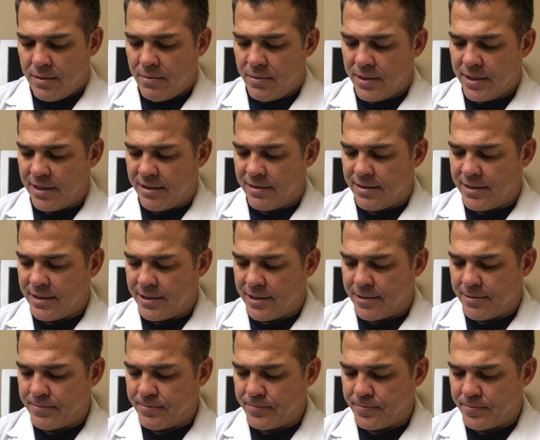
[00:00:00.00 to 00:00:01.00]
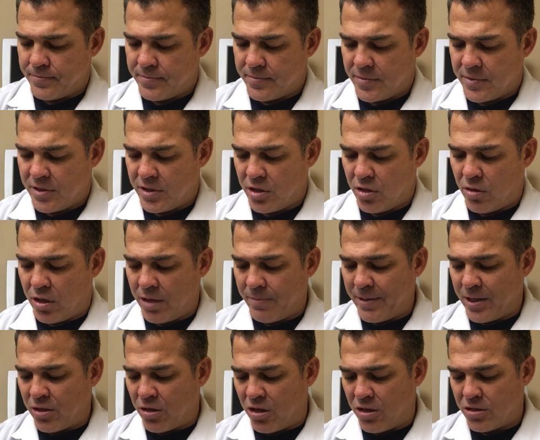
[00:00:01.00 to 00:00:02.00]
What else here? So I'm going to
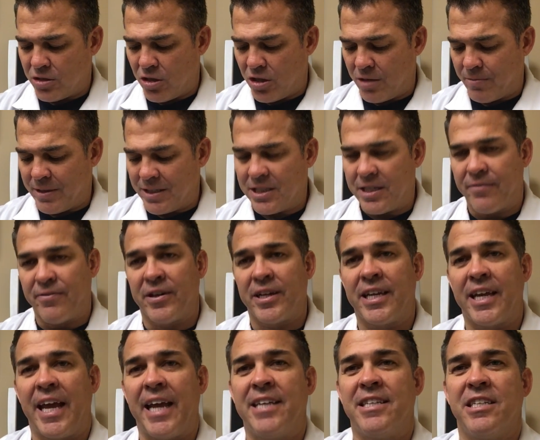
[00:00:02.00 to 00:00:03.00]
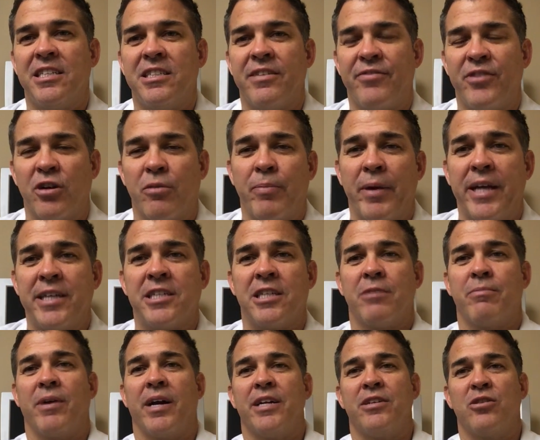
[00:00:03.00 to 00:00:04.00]
be call, talking about different cases. If you're a patient
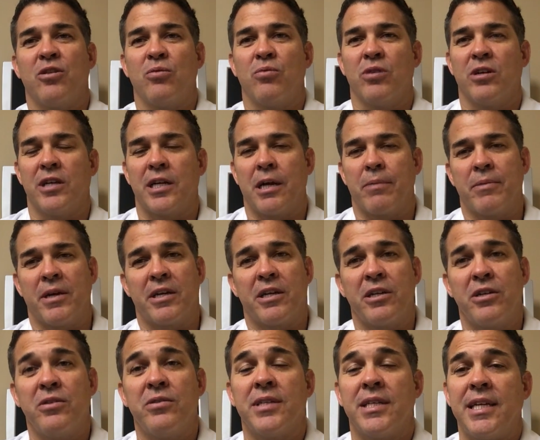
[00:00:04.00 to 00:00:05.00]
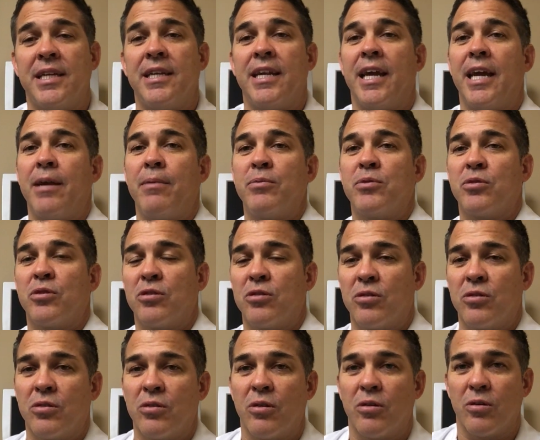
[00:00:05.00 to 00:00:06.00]
of mine, don't worry. I'm not going to use any names
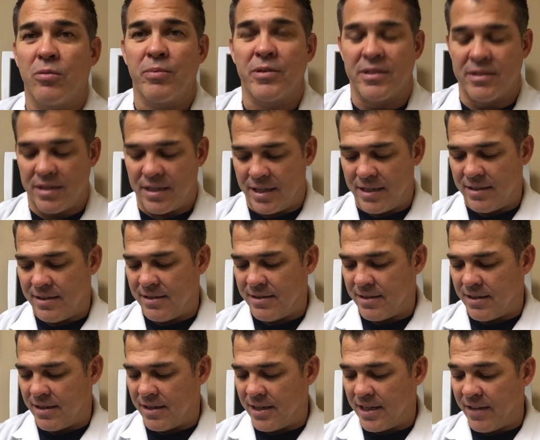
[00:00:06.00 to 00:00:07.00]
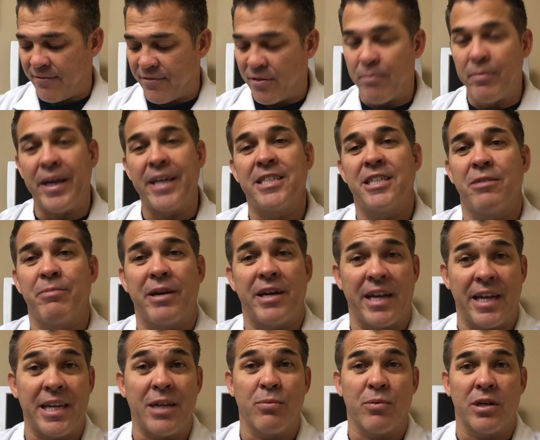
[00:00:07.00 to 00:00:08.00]
or, or precise uh, information about
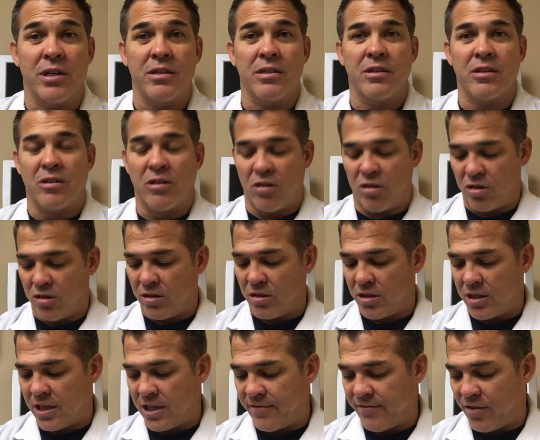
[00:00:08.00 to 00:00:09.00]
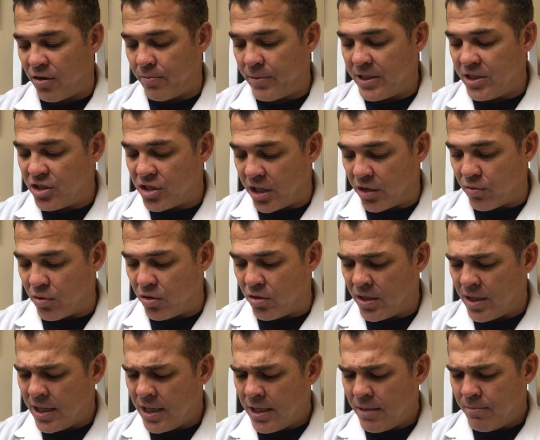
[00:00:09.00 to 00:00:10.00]
anyone. I'll call it kind of all be general
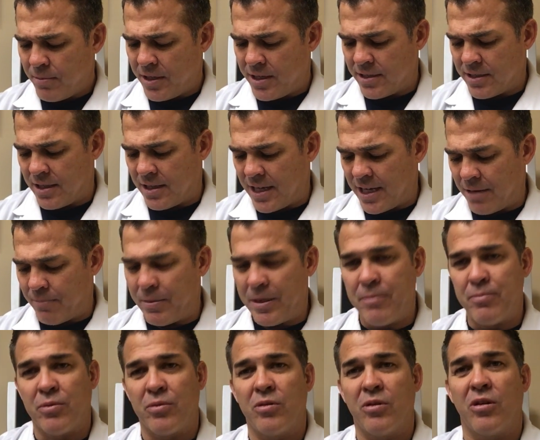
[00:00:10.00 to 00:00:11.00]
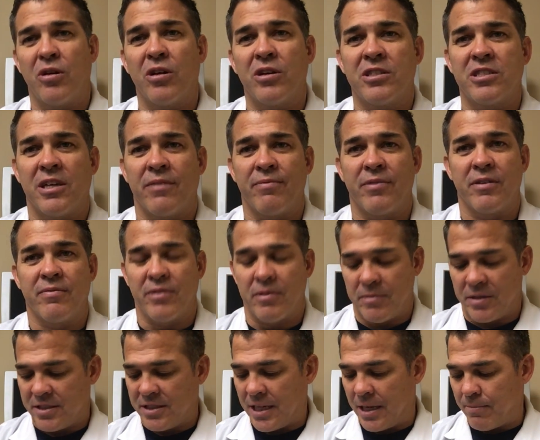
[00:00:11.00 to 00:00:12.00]
because a lot of people are suffering from
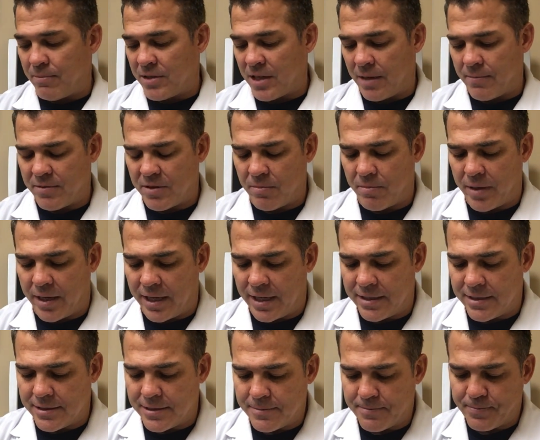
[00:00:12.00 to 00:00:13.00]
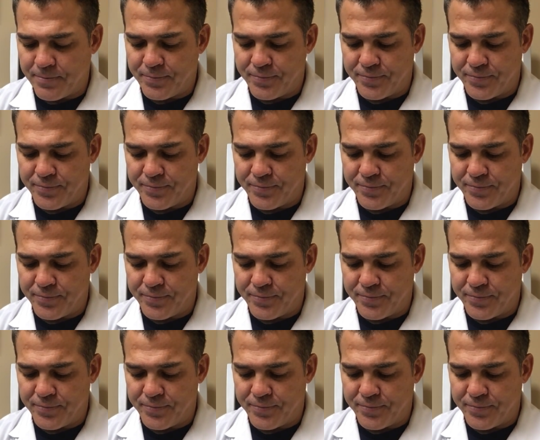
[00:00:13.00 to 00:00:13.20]
the same types of pains.